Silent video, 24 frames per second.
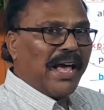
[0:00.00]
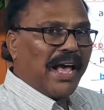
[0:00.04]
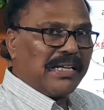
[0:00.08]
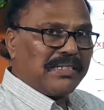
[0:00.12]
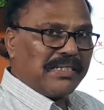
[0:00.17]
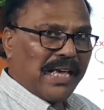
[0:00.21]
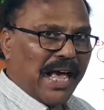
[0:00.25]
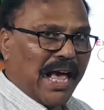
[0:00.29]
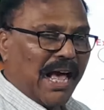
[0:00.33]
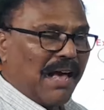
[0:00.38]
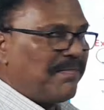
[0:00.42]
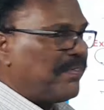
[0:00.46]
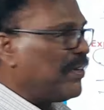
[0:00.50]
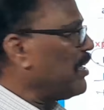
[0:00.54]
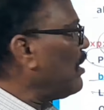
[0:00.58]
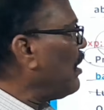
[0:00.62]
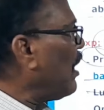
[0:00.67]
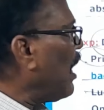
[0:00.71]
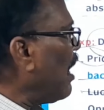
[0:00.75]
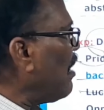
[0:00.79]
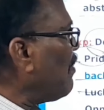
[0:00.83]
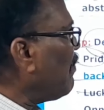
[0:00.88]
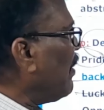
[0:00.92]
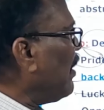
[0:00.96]
as having
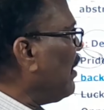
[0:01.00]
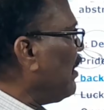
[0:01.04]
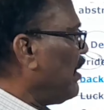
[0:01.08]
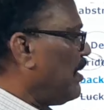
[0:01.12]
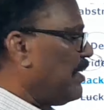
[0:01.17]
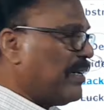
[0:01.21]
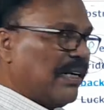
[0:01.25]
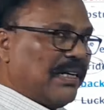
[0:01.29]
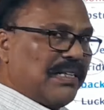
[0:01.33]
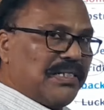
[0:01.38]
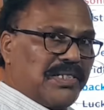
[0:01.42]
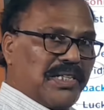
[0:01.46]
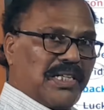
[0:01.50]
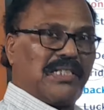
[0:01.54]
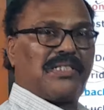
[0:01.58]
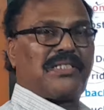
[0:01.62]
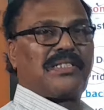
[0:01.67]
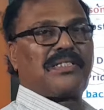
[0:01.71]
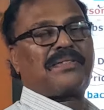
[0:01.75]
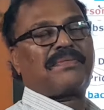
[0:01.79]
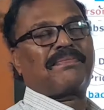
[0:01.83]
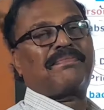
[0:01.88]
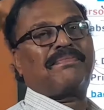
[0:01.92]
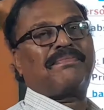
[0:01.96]
life and
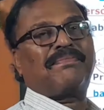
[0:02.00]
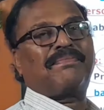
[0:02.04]
intelligence.